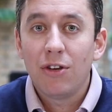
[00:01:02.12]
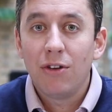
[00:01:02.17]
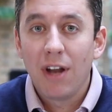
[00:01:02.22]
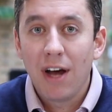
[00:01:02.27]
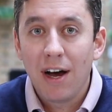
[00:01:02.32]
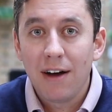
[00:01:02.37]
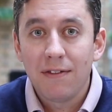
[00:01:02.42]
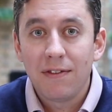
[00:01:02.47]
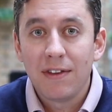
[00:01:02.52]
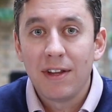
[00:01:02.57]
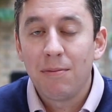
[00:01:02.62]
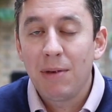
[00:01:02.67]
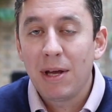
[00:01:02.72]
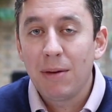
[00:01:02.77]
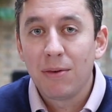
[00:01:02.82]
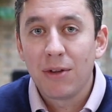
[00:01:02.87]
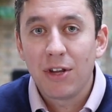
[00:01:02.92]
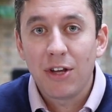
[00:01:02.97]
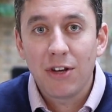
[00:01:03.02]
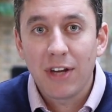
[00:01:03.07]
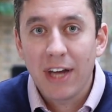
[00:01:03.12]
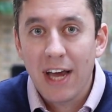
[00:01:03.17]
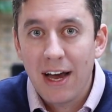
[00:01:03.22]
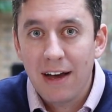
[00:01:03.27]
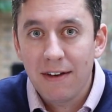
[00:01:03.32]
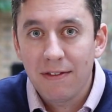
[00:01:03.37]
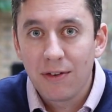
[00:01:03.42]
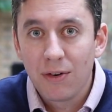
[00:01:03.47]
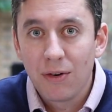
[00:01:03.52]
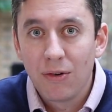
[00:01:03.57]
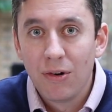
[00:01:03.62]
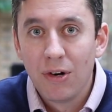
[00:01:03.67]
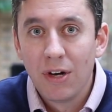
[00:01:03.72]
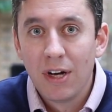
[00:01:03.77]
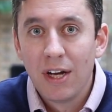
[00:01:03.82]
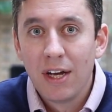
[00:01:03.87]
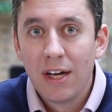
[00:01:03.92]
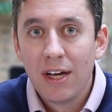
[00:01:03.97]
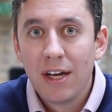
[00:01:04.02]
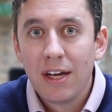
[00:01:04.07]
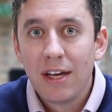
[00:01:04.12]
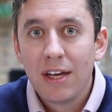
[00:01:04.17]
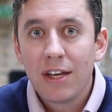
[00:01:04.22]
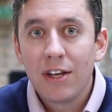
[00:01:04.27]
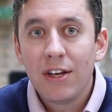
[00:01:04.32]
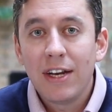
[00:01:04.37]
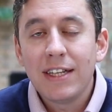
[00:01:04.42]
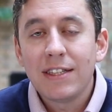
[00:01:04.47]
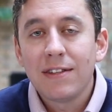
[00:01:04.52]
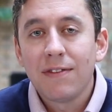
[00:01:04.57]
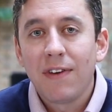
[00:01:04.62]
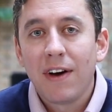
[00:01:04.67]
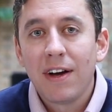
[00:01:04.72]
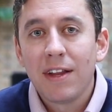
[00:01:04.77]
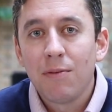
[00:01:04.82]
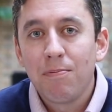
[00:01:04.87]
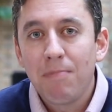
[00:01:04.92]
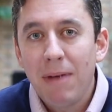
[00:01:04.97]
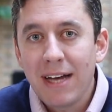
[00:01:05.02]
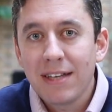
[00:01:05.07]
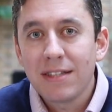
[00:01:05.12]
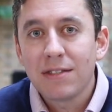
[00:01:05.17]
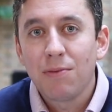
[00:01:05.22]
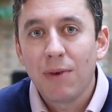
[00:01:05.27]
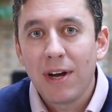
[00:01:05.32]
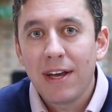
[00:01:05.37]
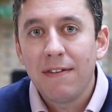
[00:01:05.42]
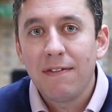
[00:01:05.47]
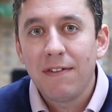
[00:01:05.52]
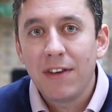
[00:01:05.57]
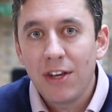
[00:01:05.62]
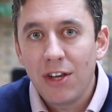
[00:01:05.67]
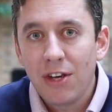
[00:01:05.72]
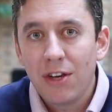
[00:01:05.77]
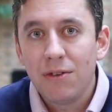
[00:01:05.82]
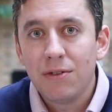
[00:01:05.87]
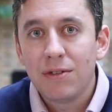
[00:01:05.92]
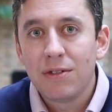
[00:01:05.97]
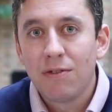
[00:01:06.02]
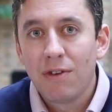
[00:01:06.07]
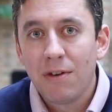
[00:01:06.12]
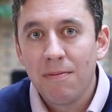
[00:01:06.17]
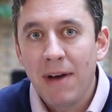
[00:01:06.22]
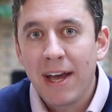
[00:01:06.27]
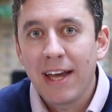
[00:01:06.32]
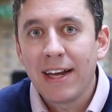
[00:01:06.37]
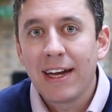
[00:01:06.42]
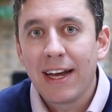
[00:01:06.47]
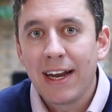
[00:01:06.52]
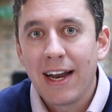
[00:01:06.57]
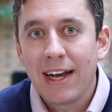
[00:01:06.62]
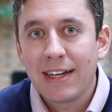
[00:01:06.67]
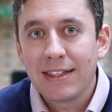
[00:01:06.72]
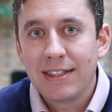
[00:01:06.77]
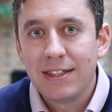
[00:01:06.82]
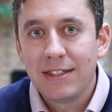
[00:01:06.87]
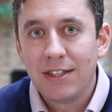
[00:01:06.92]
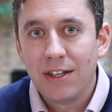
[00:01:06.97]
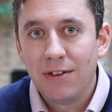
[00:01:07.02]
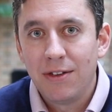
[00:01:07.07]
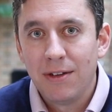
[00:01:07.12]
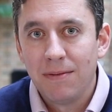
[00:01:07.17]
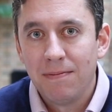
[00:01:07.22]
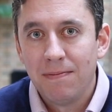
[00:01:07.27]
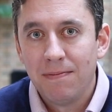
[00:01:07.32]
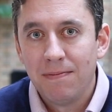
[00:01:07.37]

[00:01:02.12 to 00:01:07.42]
you love and the people that you care for, you need to find the best way for you to remain connected to them.